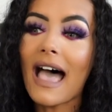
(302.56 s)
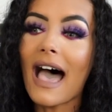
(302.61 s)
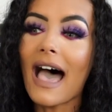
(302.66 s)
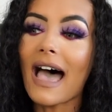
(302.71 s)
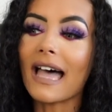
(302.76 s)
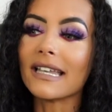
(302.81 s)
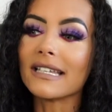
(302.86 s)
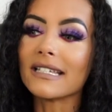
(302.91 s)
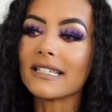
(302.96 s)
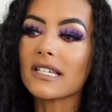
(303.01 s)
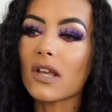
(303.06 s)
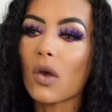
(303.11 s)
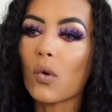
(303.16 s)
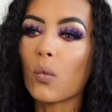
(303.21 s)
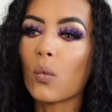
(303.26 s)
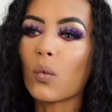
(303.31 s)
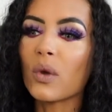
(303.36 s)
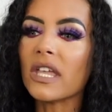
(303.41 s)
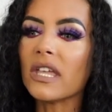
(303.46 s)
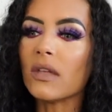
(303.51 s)
and
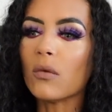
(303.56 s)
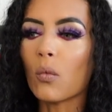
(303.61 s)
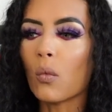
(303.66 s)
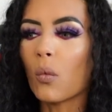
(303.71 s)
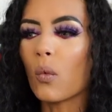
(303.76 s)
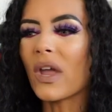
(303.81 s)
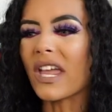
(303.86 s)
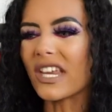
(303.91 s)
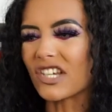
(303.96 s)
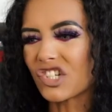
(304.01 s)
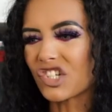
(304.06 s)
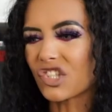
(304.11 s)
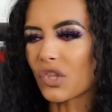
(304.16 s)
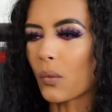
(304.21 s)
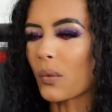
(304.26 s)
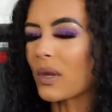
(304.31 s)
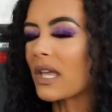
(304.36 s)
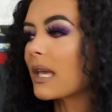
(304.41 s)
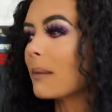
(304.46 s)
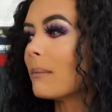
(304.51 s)
we wish
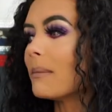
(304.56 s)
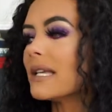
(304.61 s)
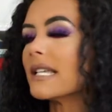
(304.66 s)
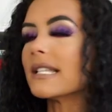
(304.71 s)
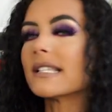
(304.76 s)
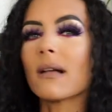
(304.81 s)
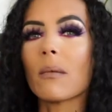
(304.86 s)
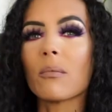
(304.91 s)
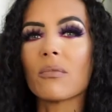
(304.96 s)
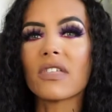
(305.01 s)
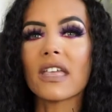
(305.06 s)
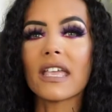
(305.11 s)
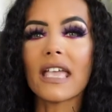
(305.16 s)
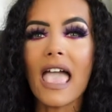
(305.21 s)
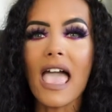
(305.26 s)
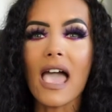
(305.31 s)
that we could be something